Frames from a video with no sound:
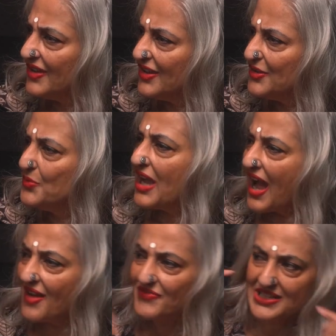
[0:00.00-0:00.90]
We
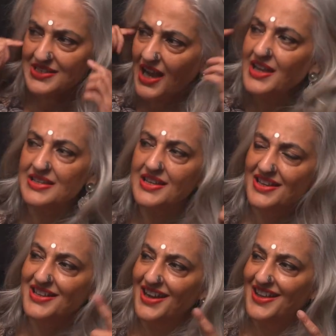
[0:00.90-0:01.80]
have this idea
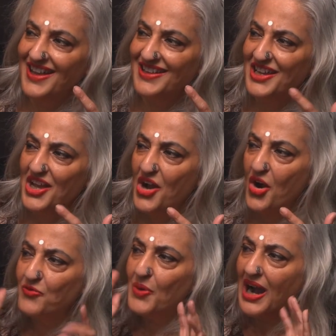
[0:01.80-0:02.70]
in our head
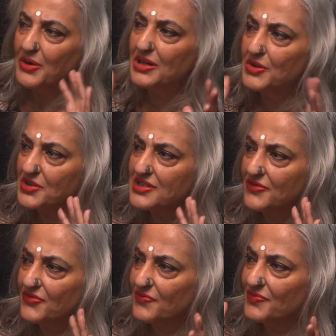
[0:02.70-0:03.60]
of how it looks
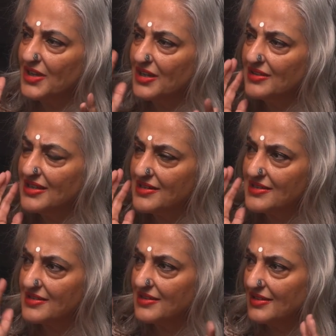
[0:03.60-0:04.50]
if there
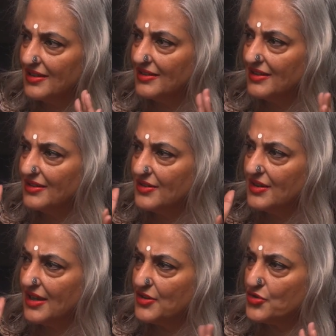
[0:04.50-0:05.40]
is a
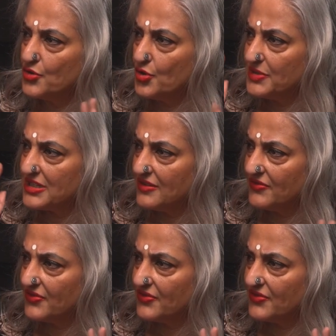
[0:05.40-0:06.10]
heteronormative